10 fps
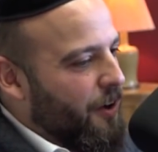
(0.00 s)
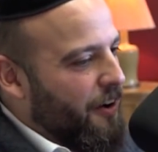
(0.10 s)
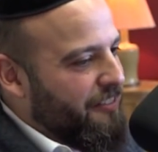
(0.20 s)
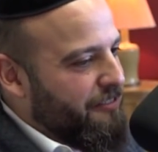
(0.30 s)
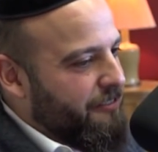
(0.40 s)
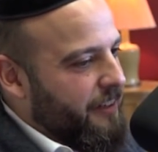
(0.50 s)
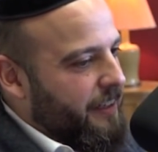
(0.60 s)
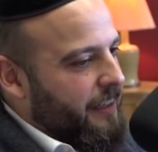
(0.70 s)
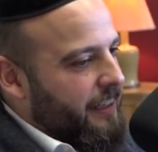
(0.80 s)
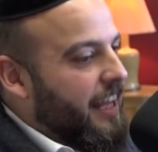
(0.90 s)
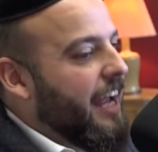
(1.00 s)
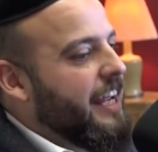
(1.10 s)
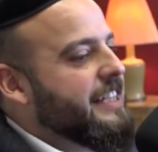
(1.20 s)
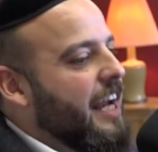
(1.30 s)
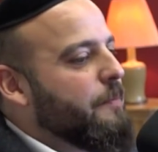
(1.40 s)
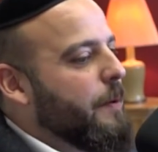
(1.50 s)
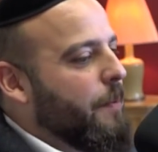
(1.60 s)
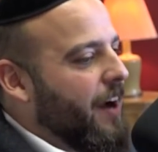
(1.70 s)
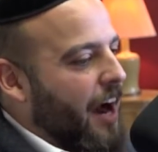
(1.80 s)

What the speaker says: of, it's not a big part.